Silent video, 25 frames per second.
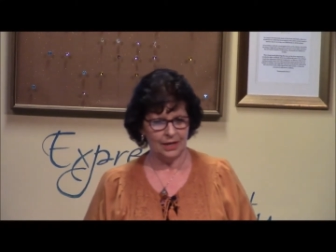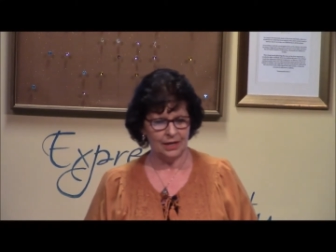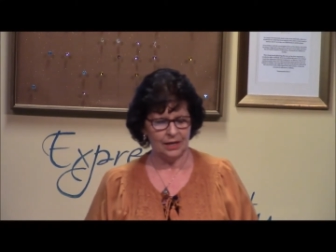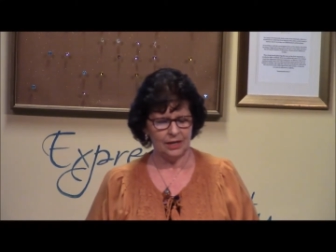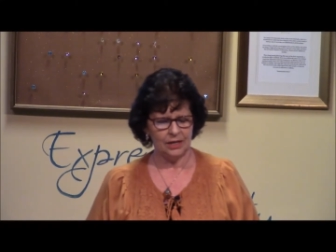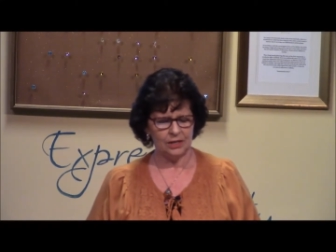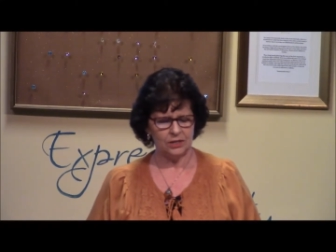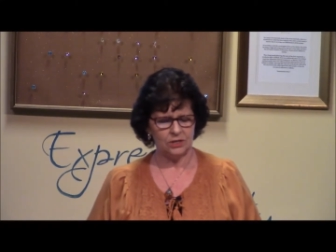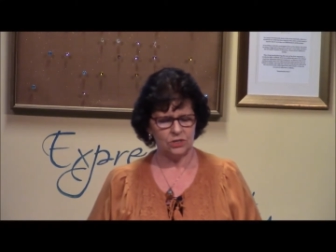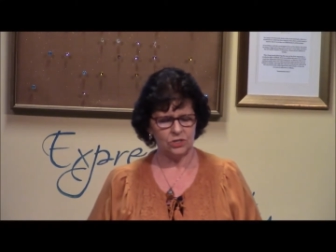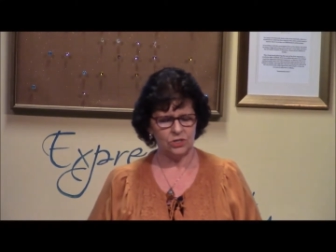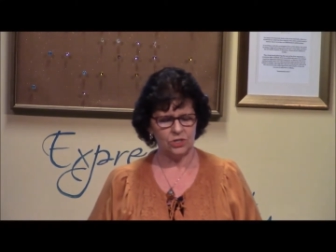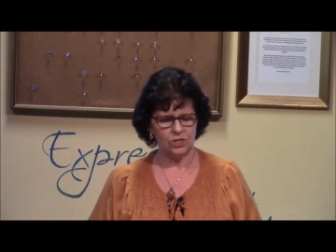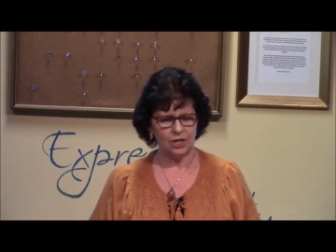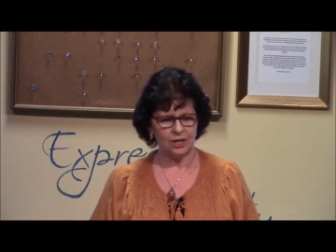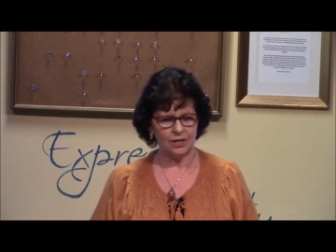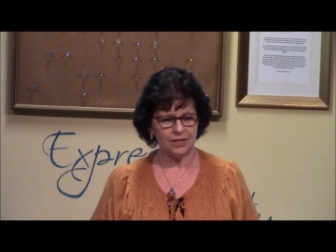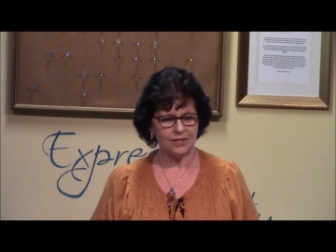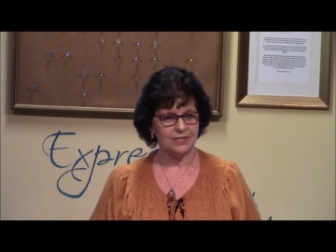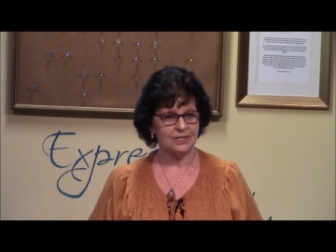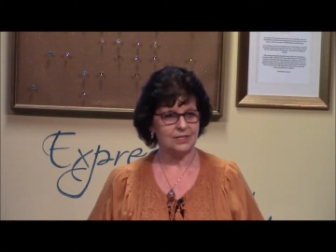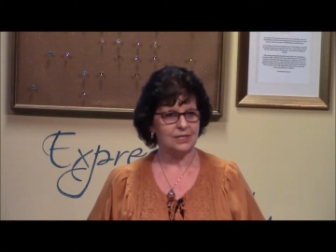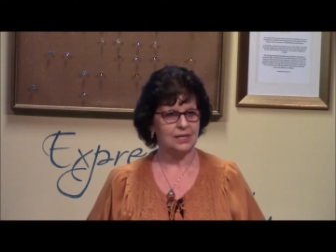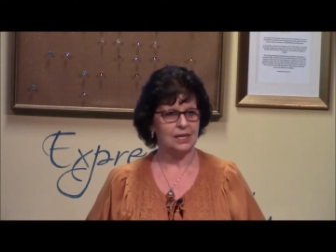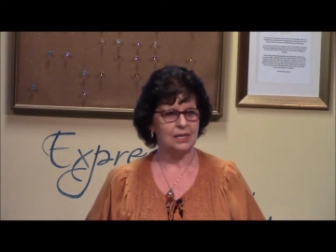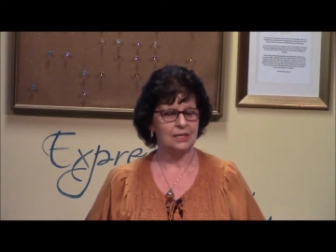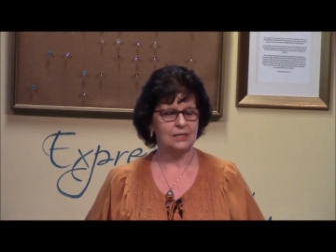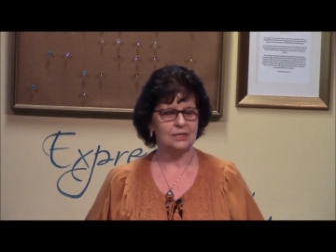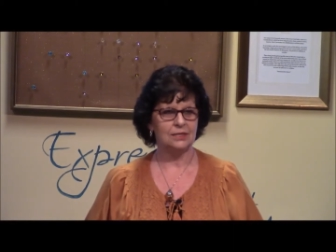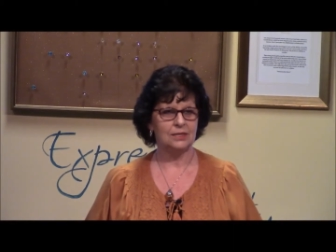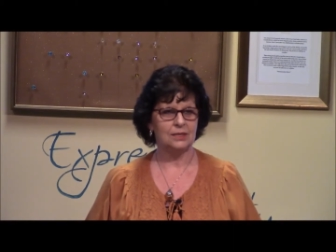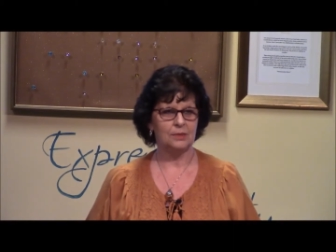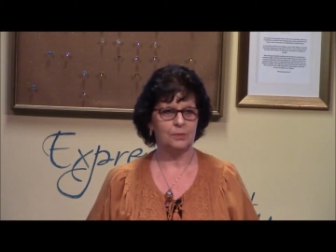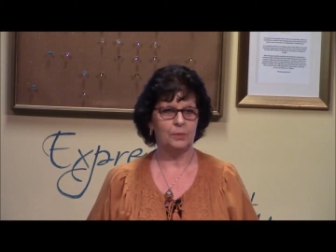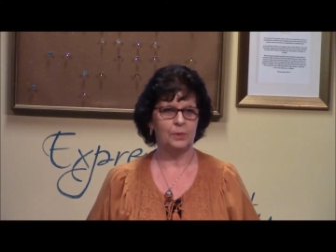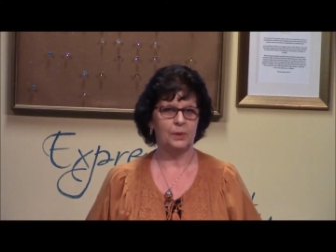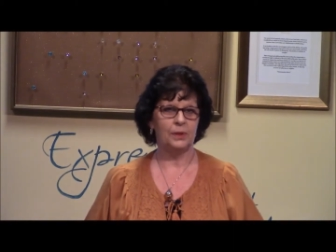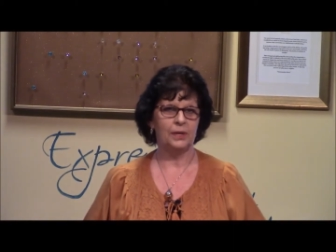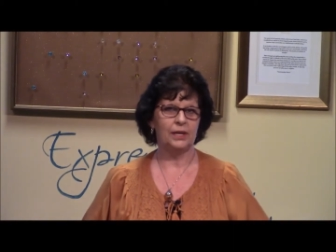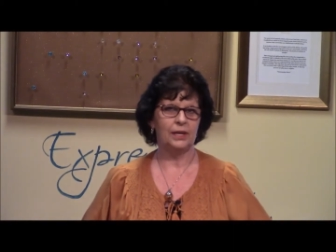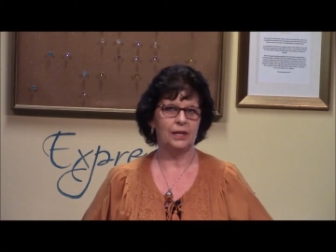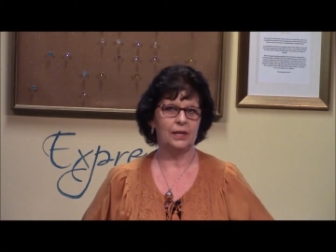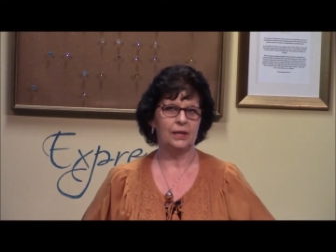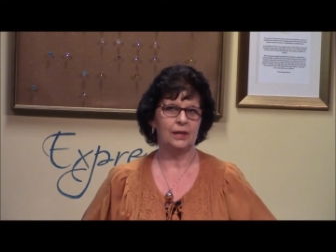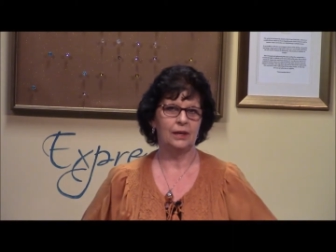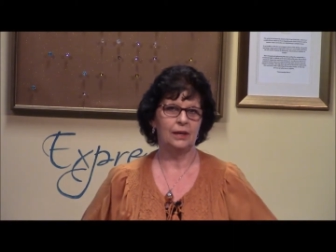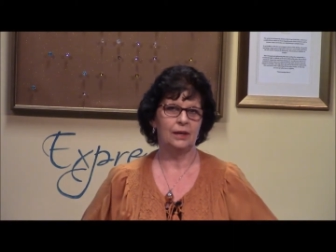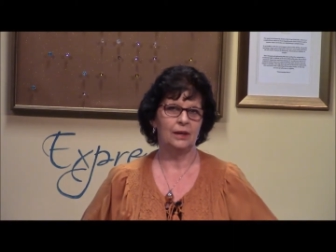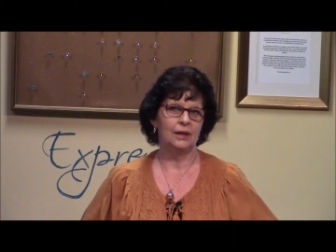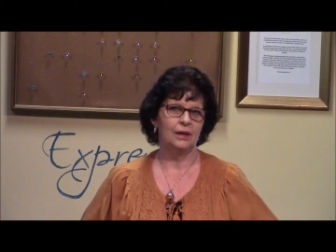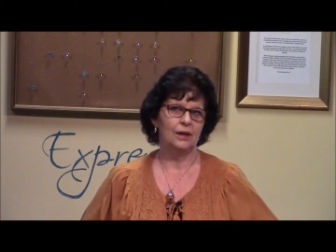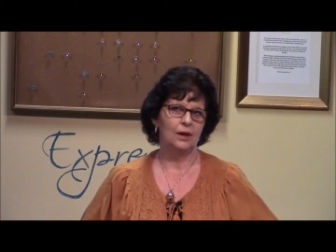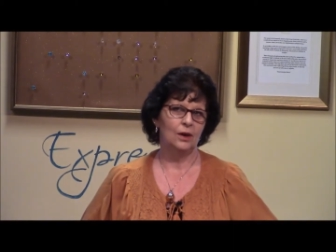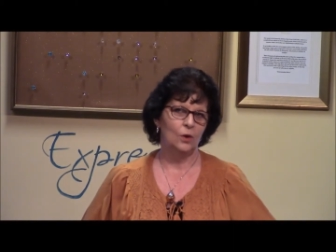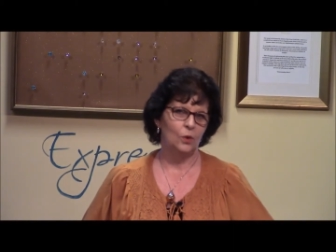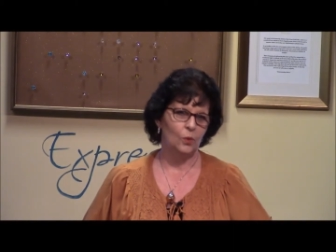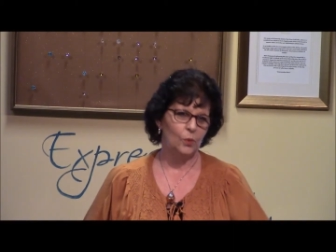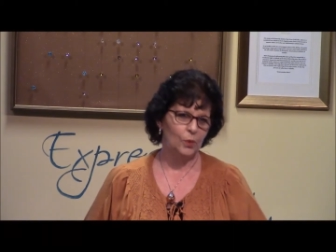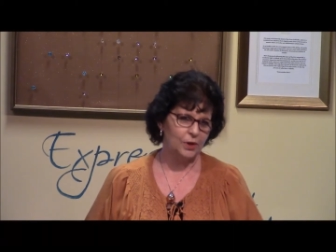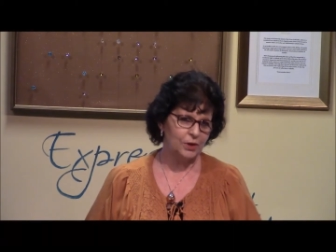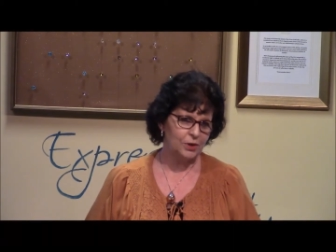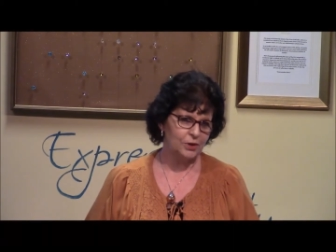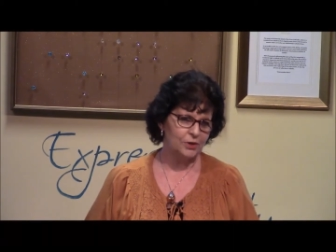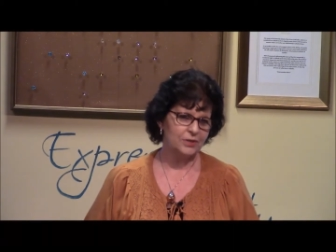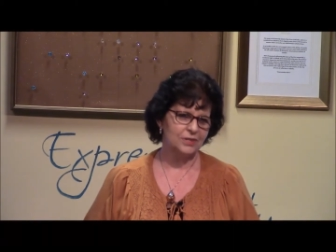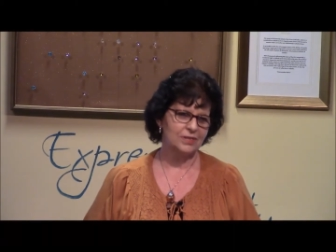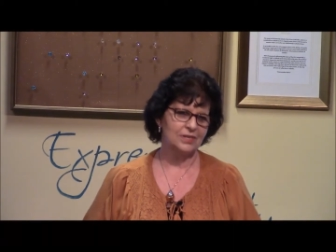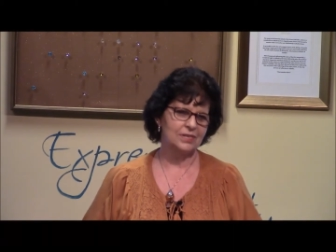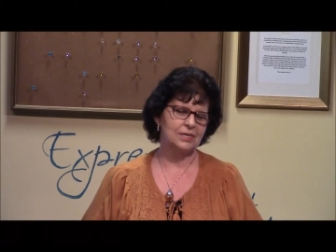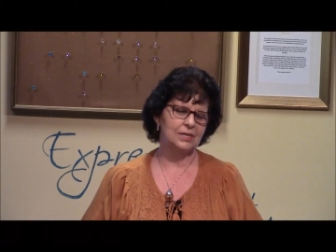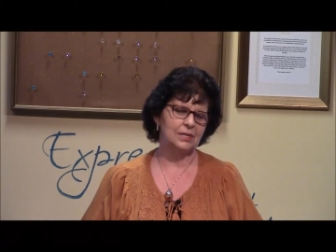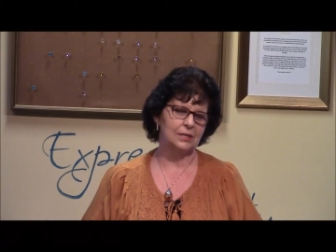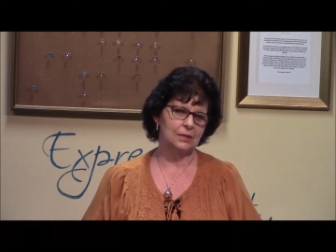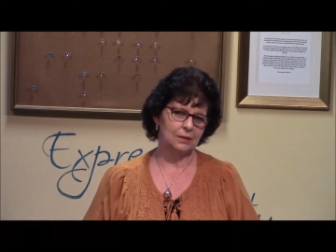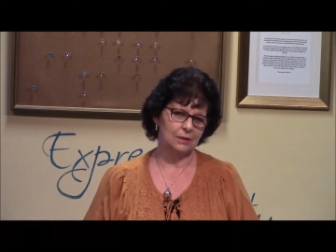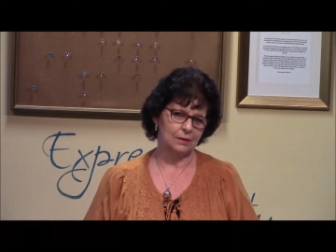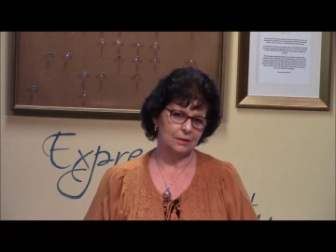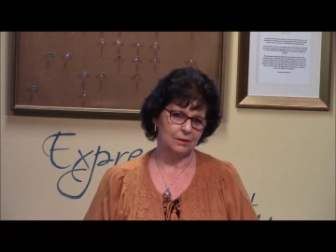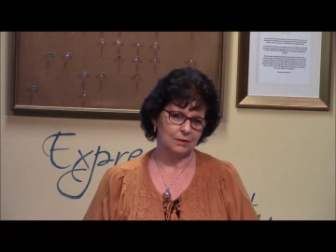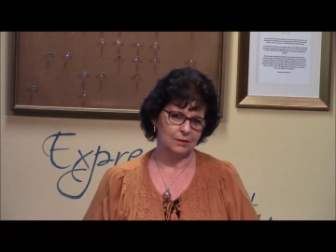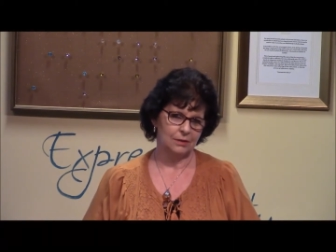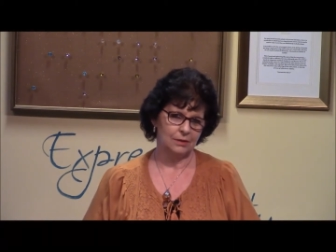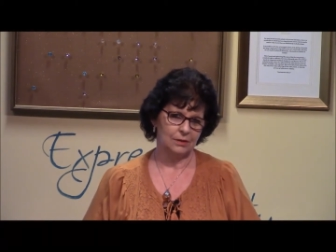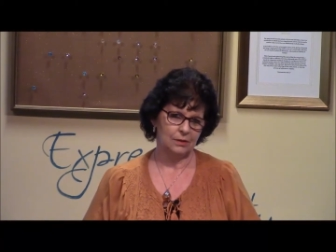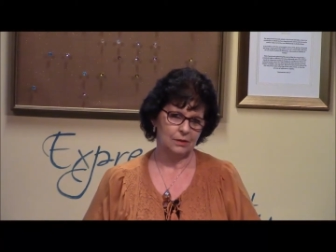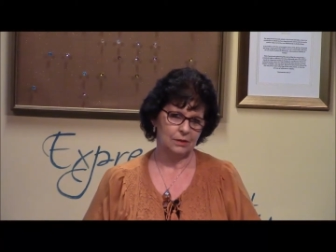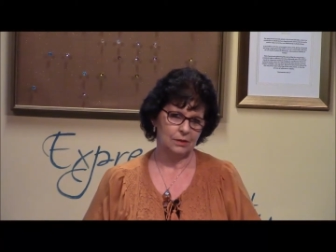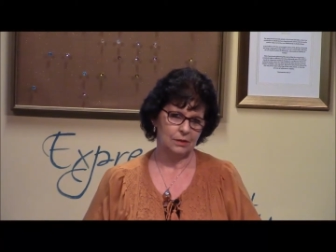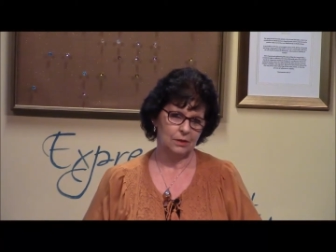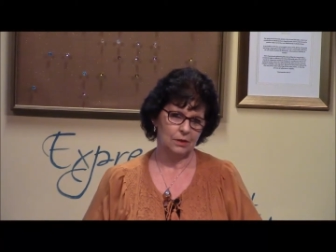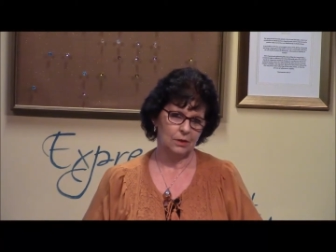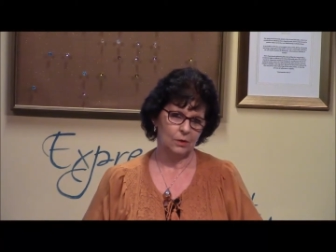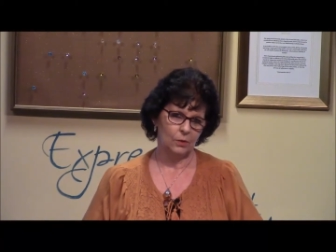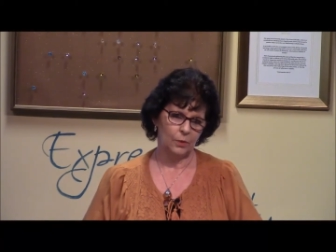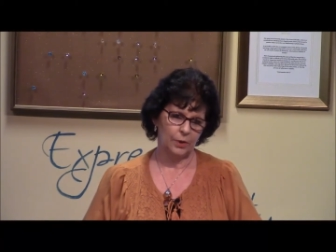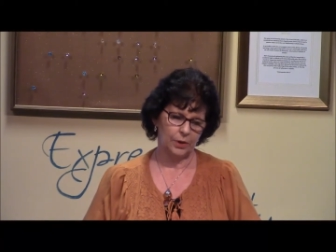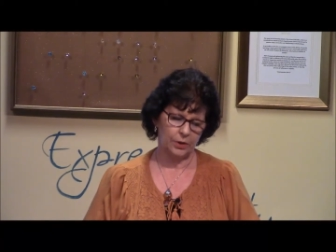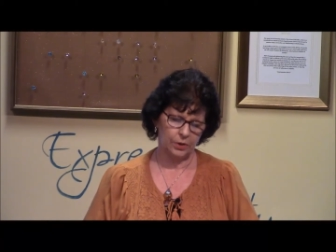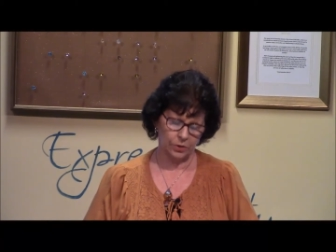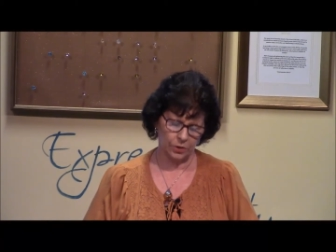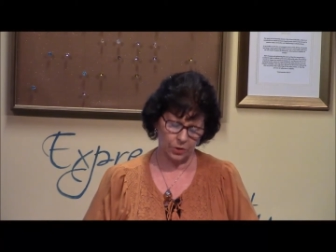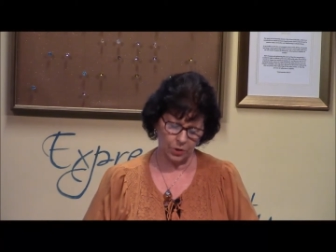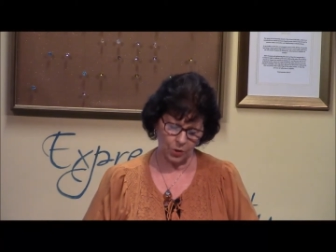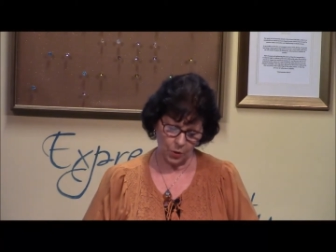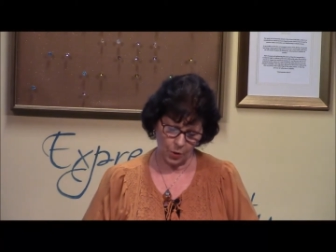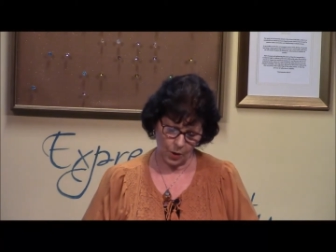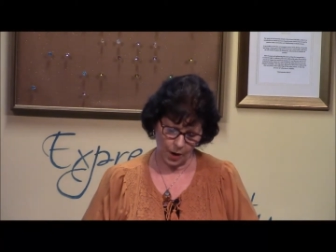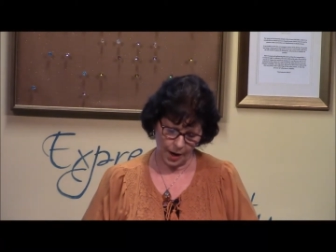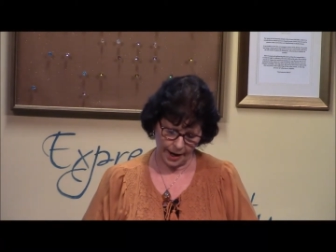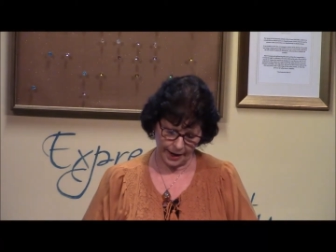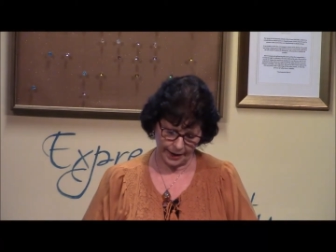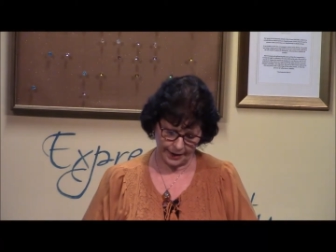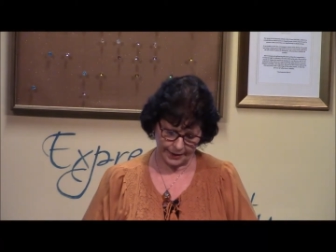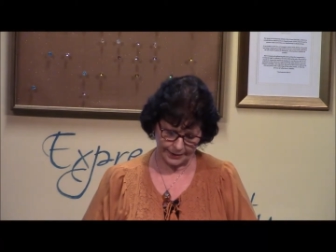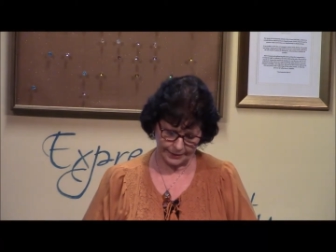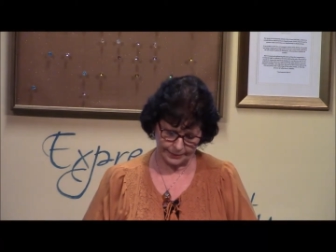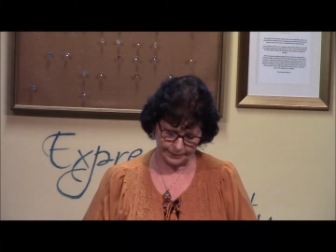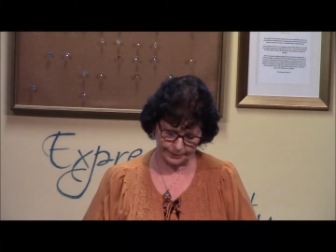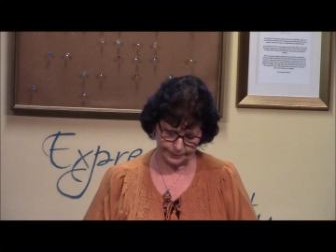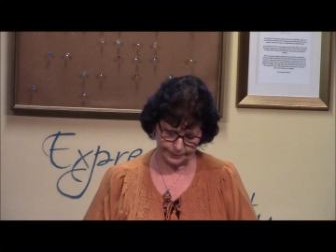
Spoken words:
It just needs to be when you're still, when you're quiet.